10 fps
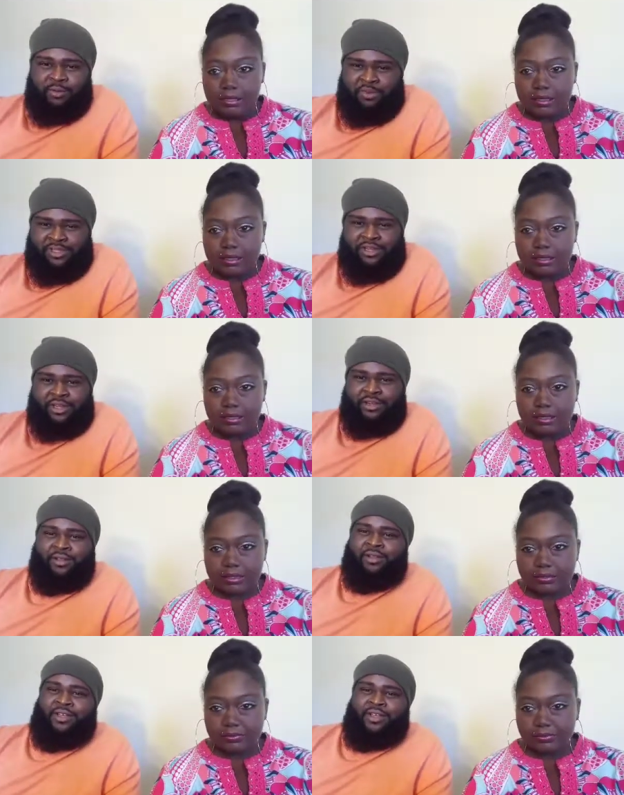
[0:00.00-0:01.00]
Speaker 1: Sitting,
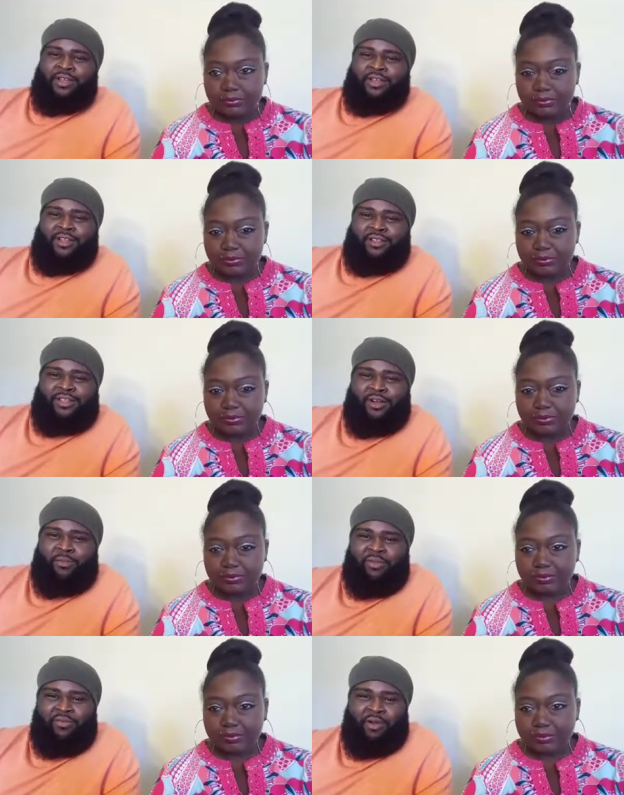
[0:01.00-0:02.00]
sitting on my
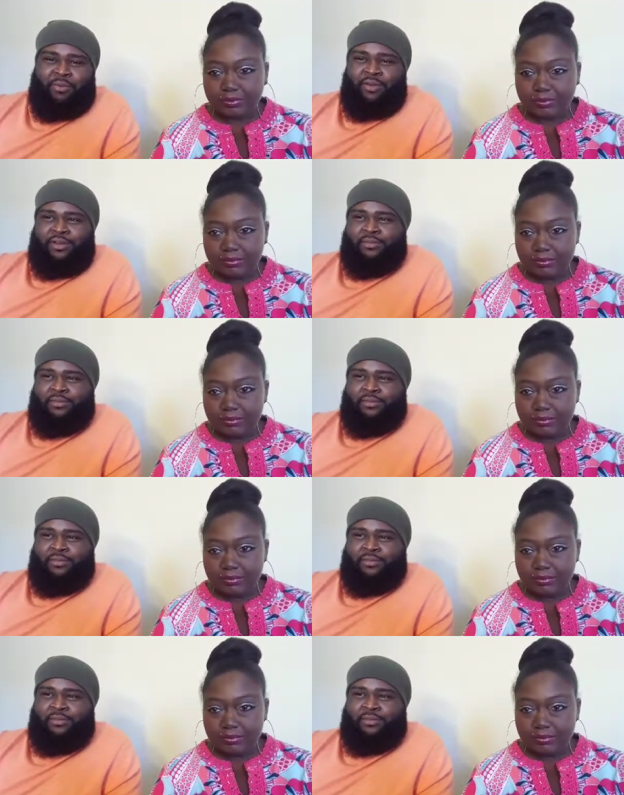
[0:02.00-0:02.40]
front porch